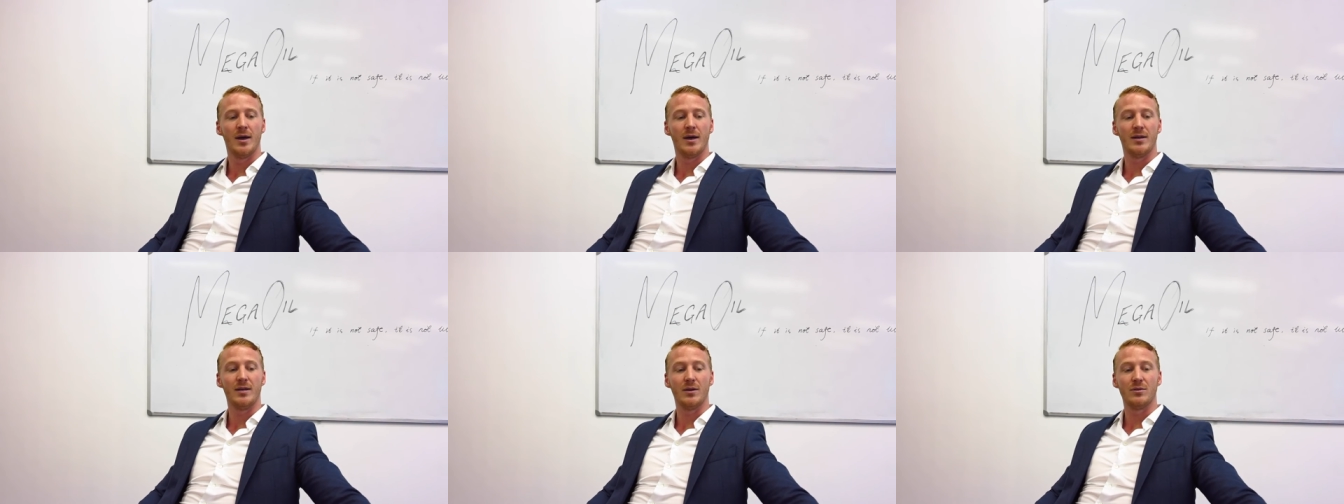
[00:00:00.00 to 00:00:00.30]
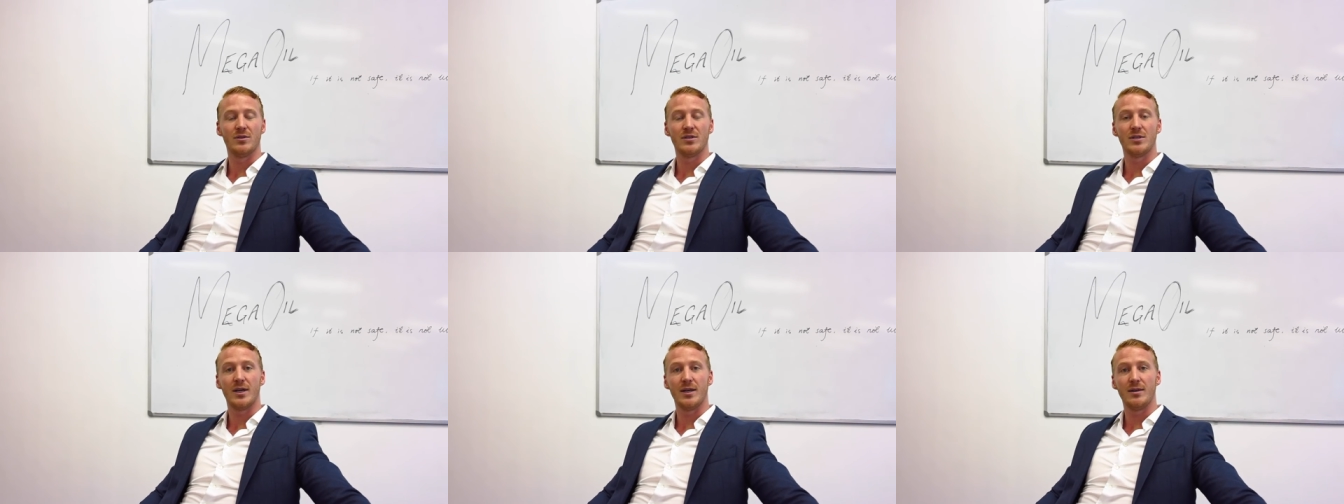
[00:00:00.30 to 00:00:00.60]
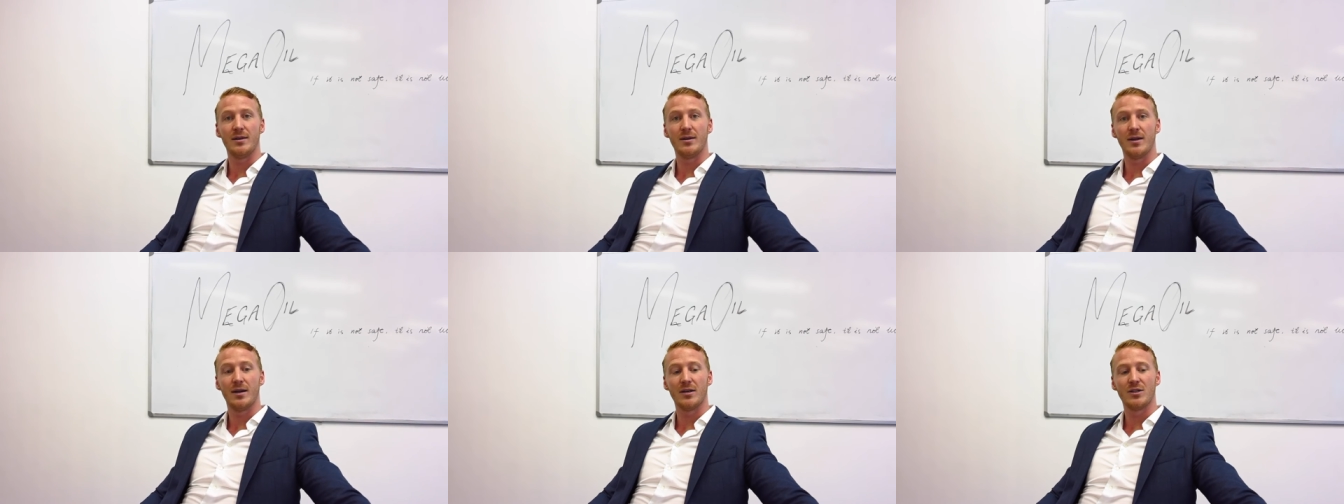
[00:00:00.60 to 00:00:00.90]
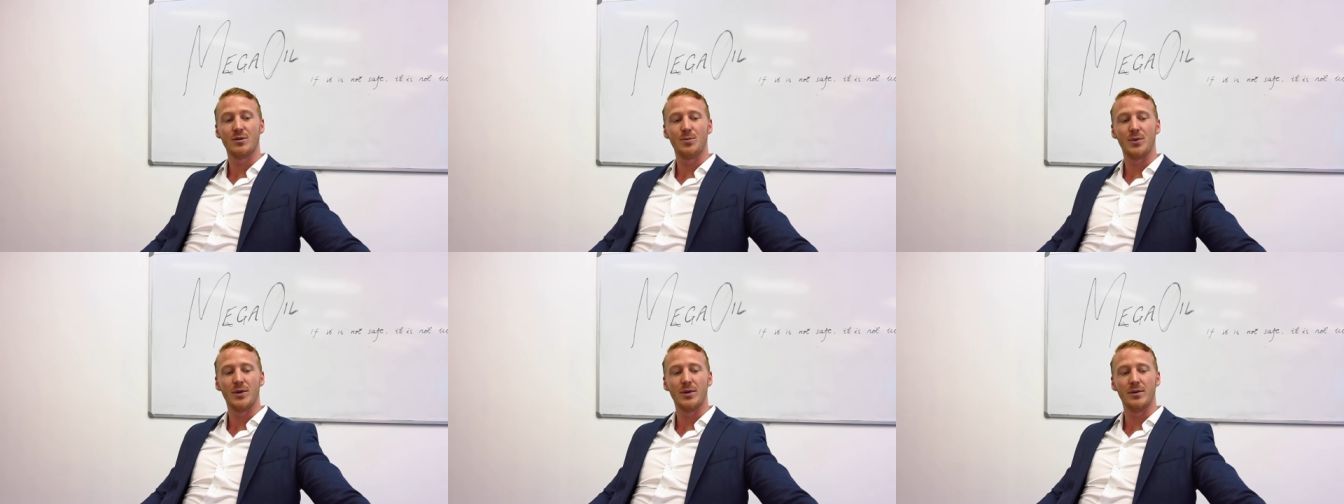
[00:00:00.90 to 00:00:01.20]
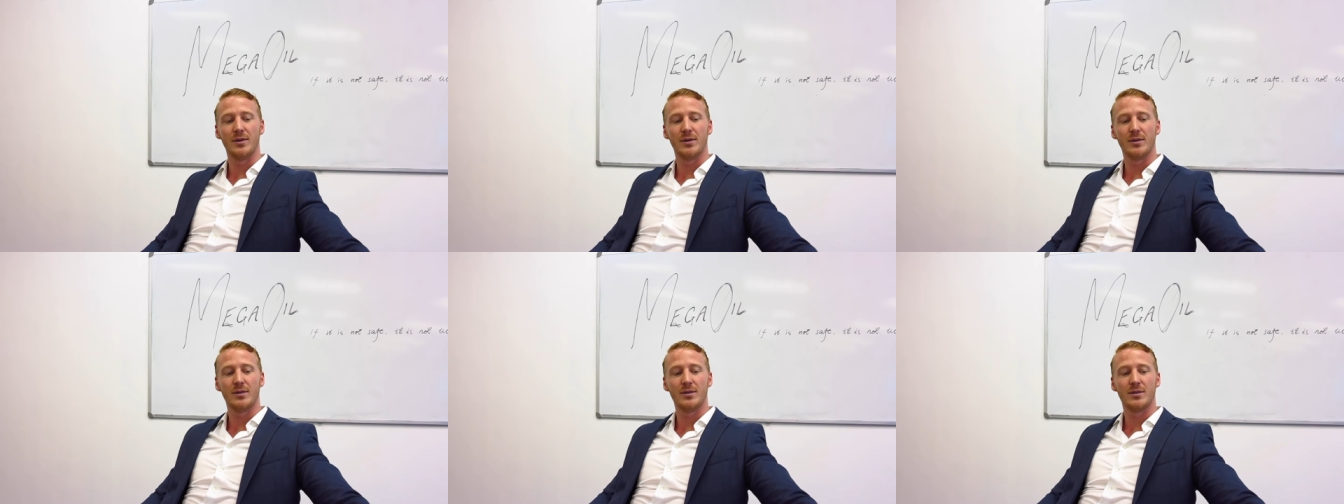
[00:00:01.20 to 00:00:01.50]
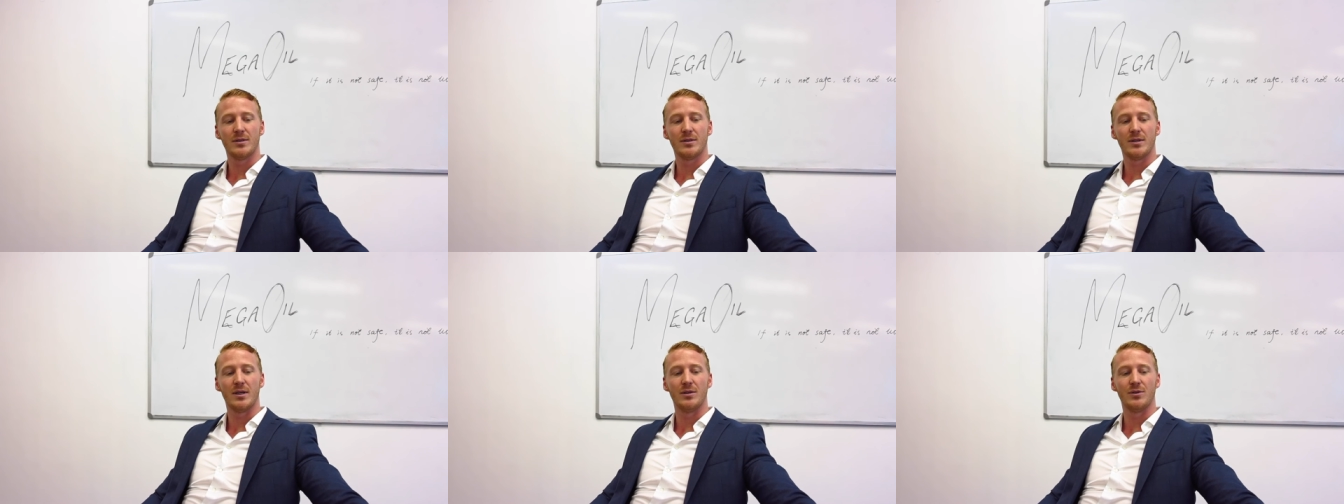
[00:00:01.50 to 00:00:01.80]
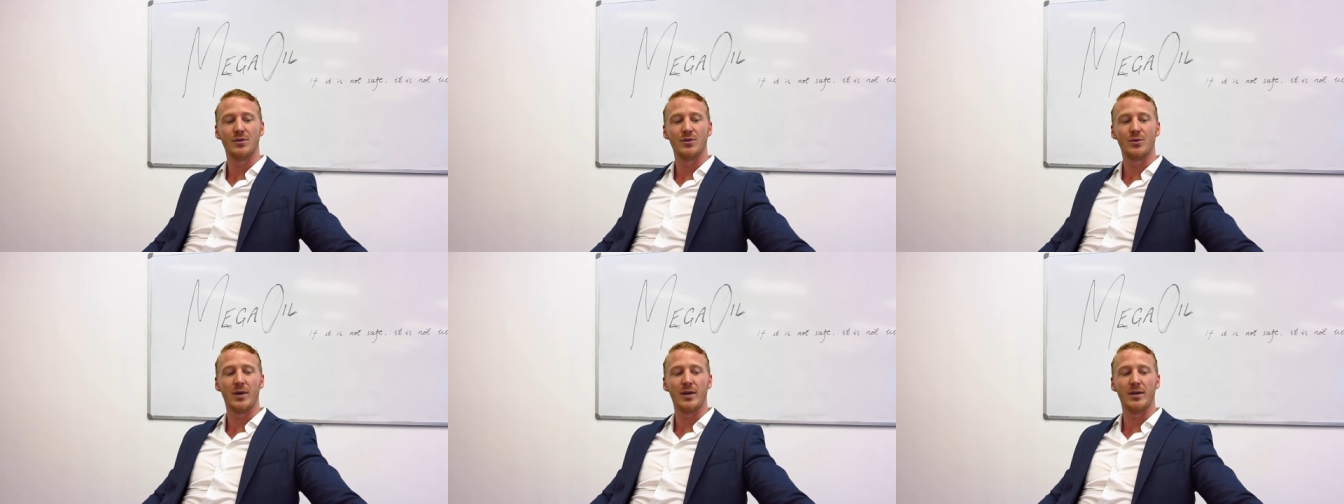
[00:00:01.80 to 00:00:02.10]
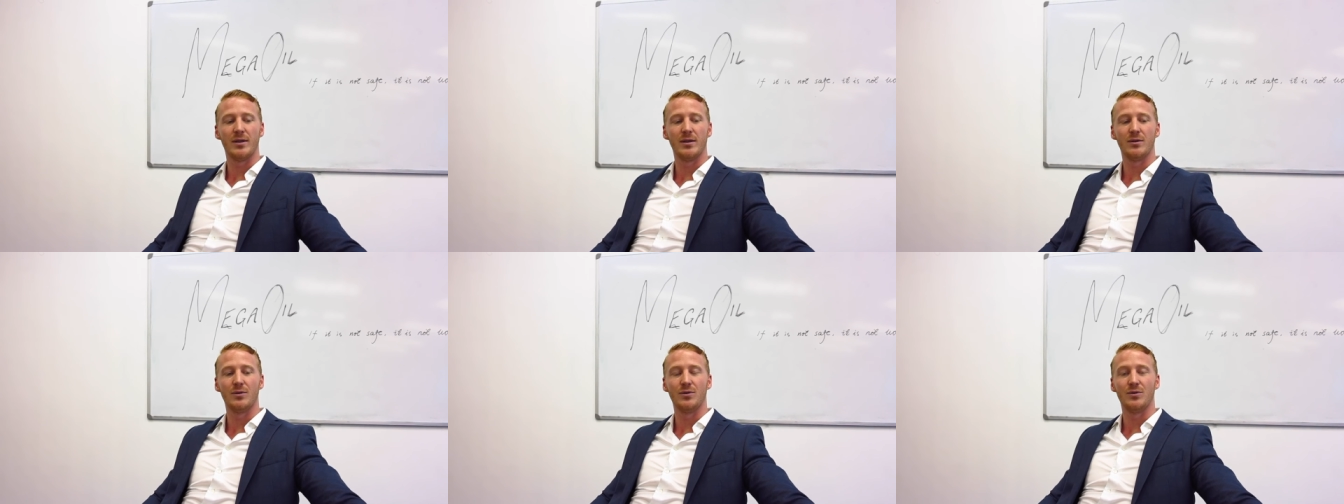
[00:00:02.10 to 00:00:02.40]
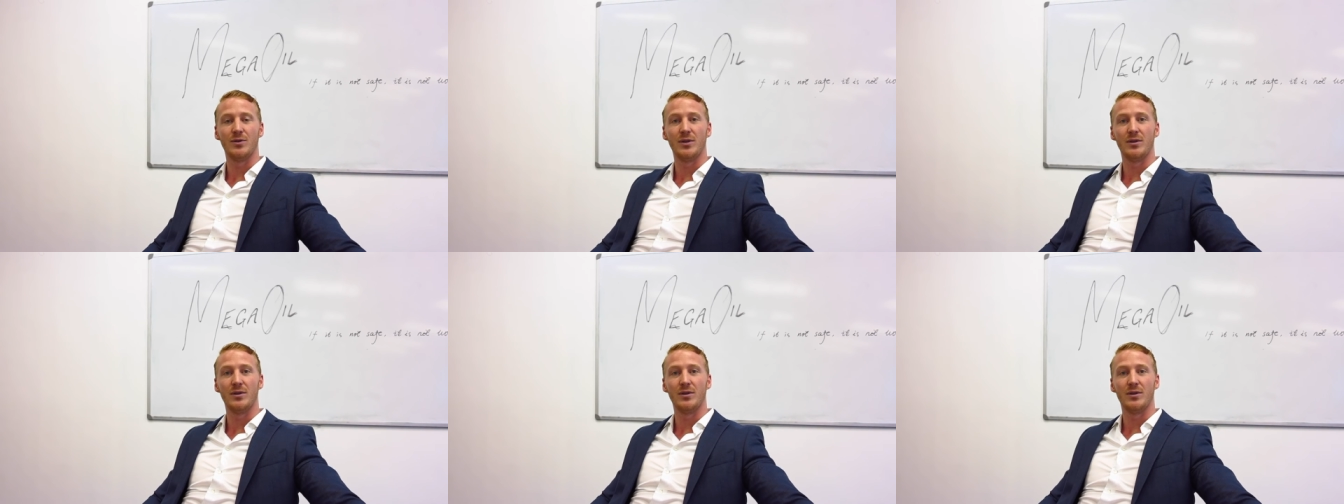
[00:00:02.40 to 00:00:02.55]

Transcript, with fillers: the outstanding experience and training you'll